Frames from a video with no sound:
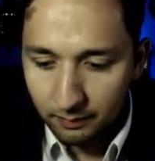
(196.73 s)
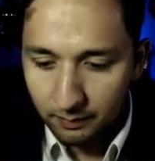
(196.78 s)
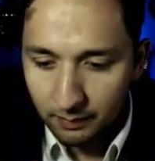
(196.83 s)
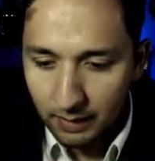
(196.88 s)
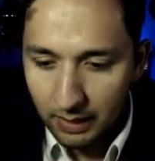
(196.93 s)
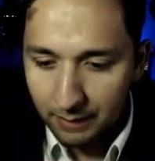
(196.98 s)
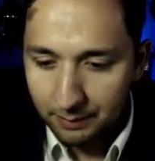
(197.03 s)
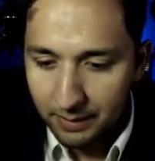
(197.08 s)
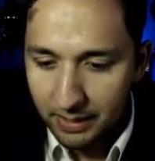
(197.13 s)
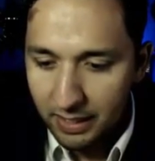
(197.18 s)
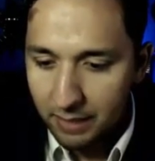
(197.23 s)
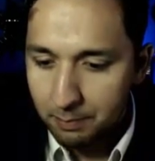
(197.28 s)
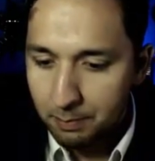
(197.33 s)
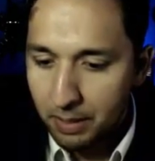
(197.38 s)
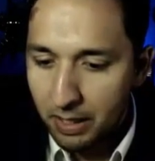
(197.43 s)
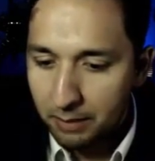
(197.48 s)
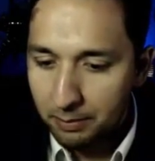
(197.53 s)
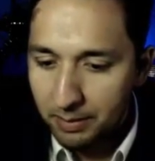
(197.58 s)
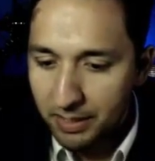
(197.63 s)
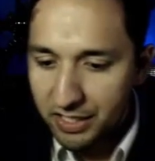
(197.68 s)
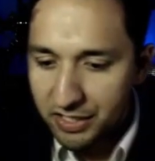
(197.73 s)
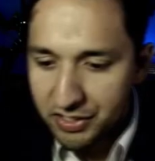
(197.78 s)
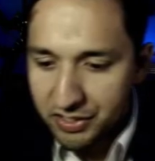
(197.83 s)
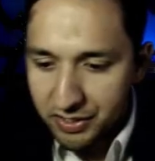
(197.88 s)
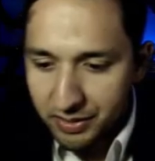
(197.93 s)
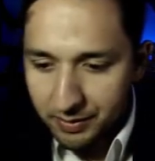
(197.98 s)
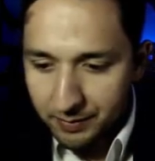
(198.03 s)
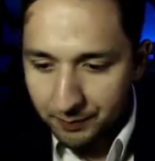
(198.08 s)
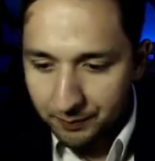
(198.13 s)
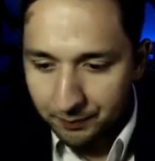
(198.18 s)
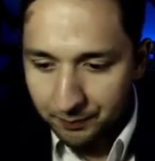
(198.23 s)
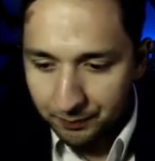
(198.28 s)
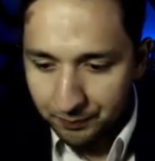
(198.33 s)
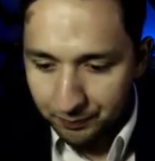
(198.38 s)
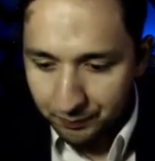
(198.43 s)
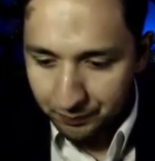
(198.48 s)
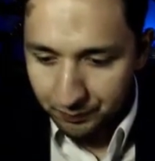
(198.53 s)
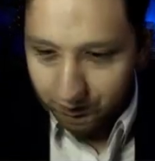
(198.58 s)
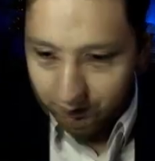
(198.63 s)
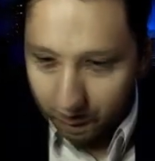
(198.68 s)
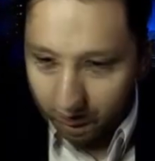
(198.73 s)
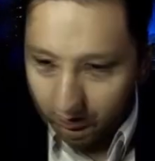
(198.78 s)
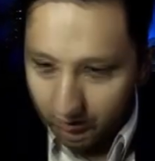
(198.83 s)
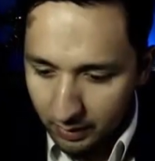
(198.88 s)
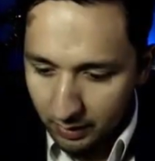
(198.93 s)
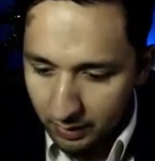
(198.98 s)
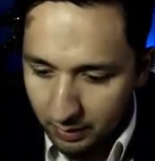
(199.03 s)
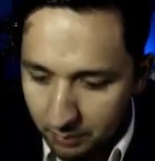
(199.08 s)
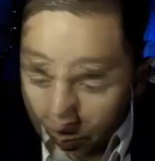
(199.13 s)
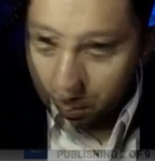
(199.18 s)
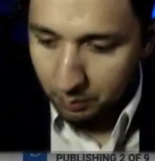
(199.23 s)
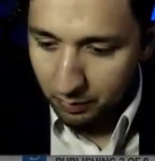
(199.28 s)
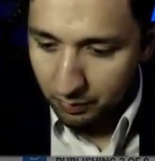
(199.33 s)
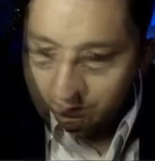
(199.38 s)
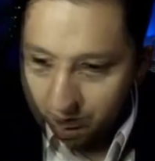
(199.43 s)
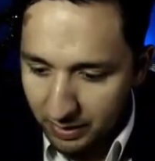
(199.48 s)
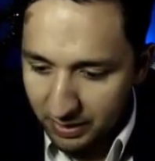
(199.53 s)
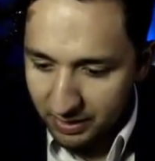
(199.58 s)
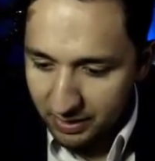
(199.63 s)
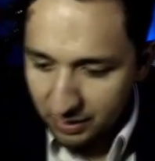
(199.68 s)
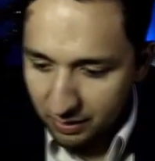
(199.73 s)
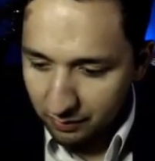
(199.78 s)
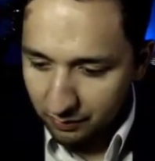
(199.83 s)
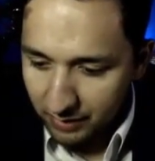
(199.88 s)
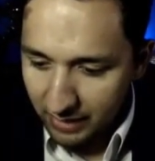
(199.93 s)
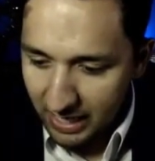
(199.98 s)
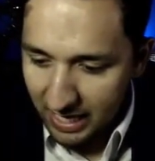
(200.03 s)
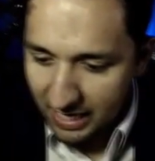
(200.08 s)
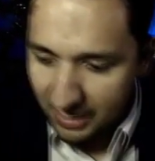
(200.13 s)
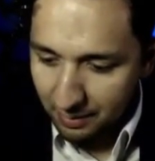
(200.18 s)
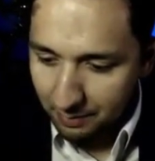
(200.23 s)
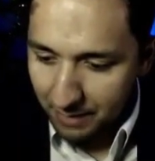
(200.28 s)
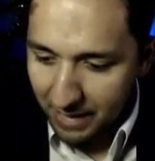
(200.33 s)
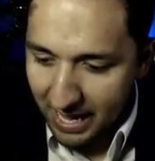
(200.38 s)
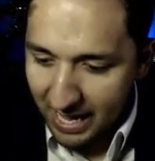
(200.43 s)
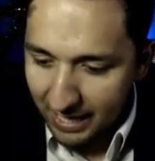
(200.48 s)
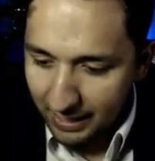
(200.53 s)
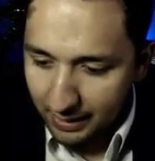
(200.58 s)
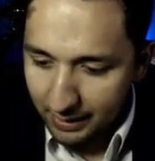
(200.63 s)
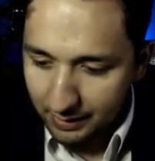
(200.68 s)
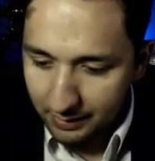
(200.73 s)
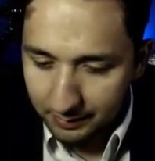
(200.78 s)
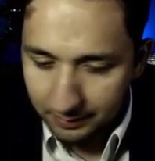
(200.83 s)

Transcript: I'm going to hit publish move myself kind of back.